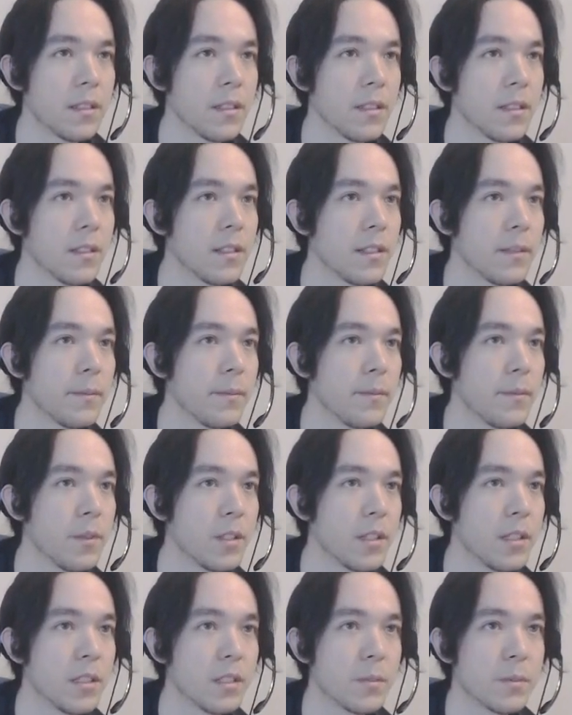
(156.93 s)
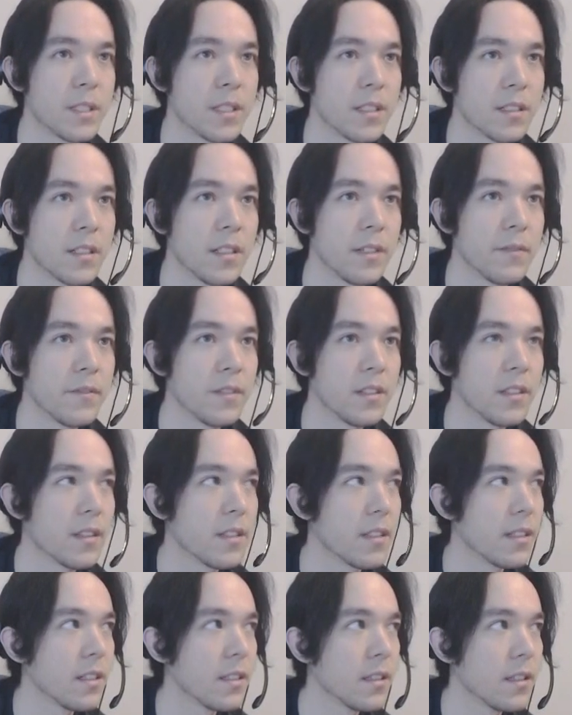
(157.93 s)
and I'm 100% confident
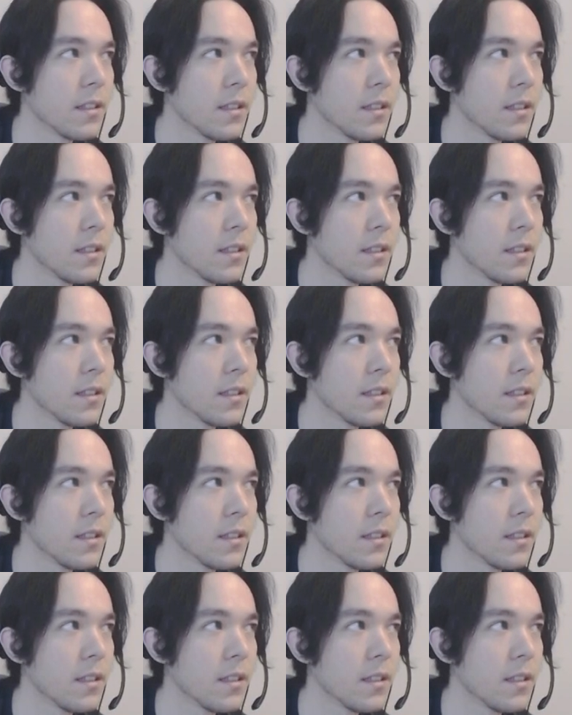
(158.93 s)
that